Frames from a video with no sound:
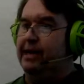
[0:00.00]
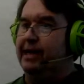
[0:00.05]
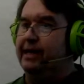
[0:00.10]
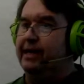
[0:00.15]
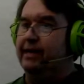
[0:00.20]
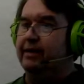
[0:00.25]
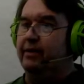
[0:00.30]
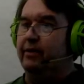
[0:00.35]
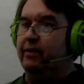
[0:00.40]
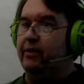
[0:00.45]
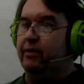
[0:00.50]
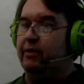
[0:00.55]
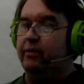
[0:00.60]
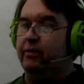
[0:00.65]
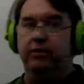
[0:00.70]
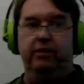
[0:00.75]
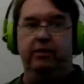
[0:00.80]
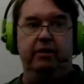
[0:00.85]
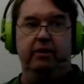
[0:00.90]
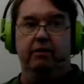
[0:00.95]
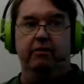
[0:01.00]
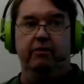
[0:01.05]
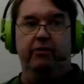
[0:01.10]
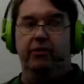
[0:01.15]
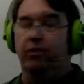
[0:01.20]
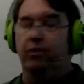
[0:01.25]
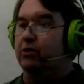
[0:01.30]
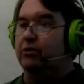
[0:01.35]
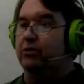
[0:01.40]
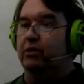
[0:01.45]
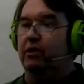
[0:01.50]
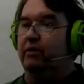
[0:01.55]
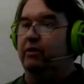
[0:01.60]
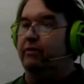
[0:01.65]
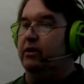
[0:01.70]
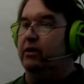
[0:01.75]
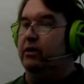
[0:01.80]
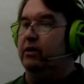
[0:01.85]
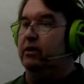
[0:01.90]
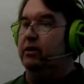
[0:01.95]
I thought
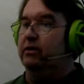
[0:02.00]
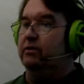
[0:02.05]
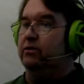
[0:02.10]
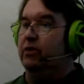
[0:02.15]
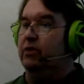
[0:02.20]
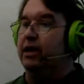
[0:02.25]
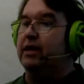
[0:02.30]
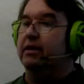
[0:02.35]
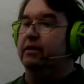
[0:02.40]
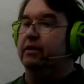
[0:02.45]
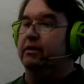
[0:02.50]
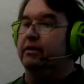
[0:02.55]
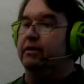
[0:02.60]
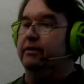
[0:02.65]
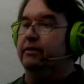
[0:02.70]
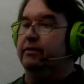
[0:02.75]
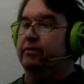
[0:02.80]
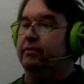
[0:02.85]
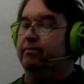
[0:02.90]
of a trucker